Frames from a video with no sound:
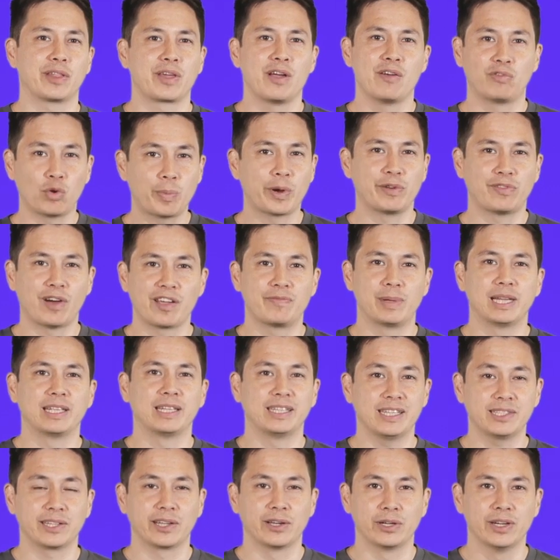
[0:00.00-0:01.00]
Check out our
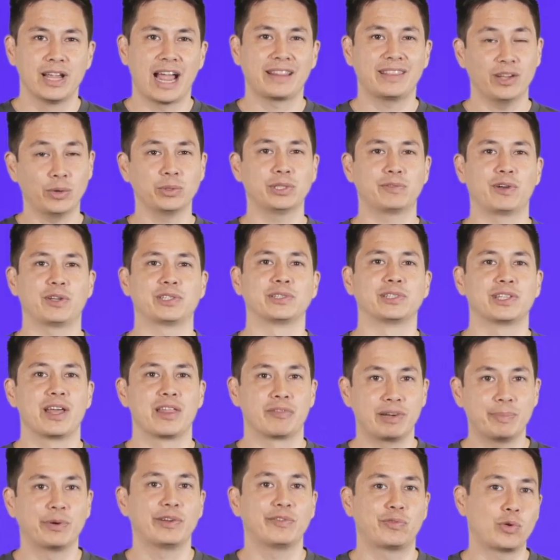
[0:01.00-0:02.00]
video all about the
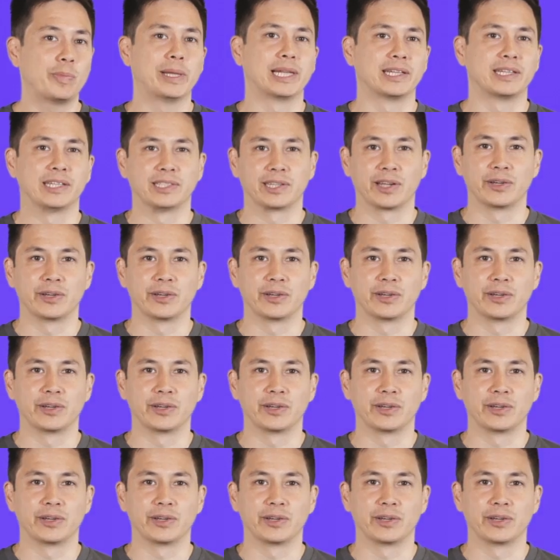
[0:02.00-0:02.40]
origins of life.